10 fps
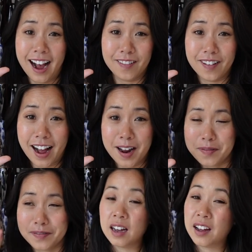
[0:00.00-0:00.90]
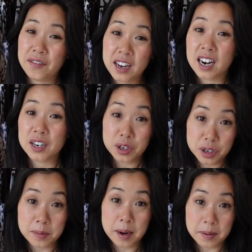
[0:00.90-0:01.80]
high five. I figured I should
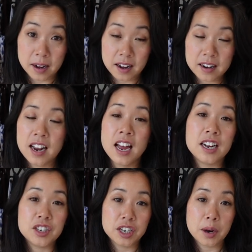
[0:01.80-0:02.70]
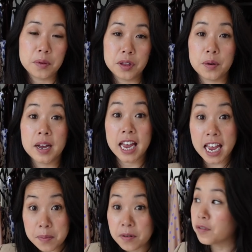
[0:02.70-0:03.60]
do my part and share with you a
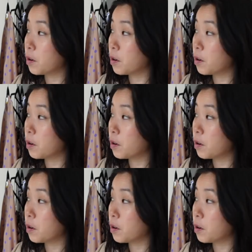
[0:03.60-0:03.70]
heap of